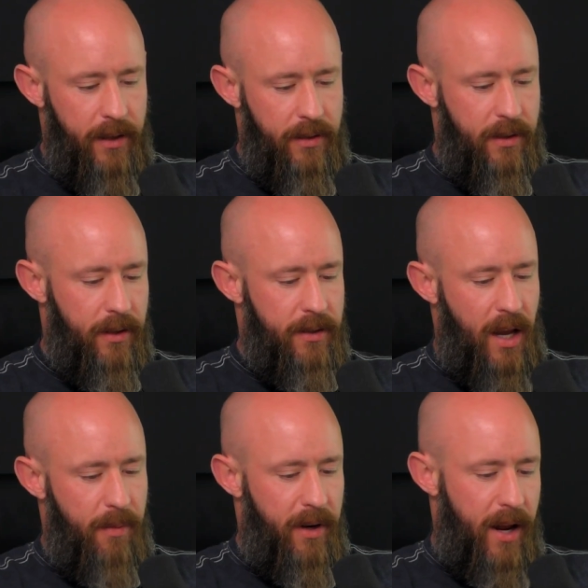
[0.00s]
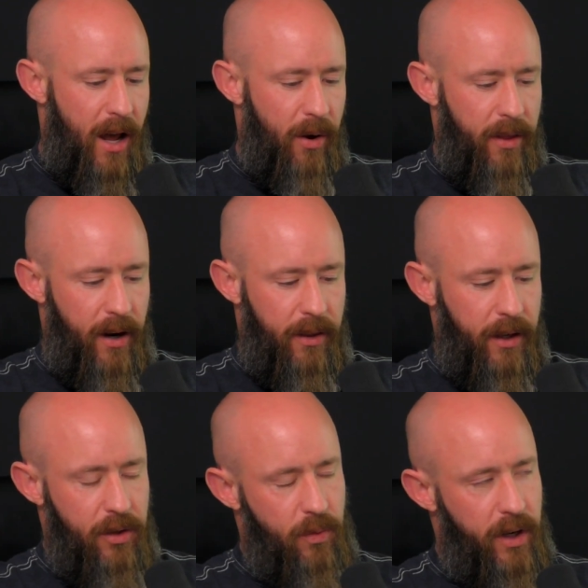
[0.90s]
it's psilocybin now, and then I
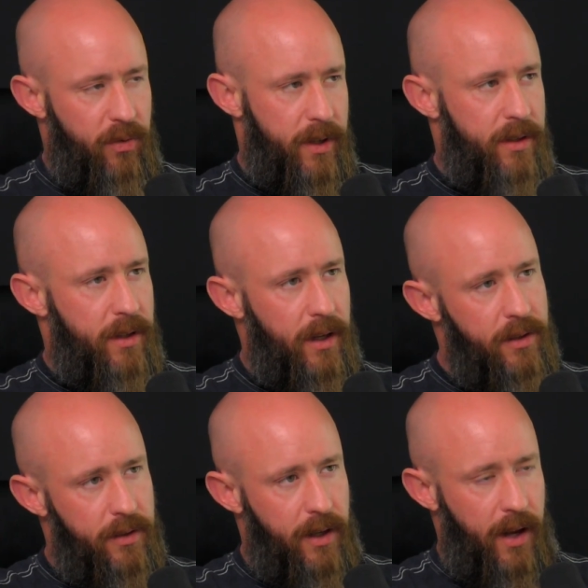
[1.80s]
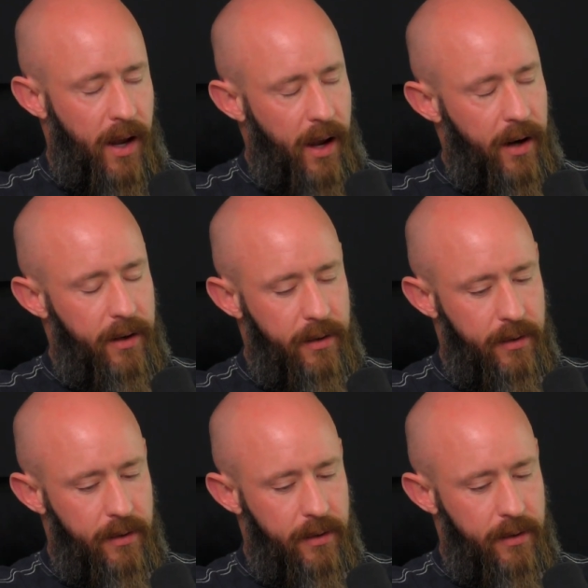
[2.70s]
think in 2026 it's going to add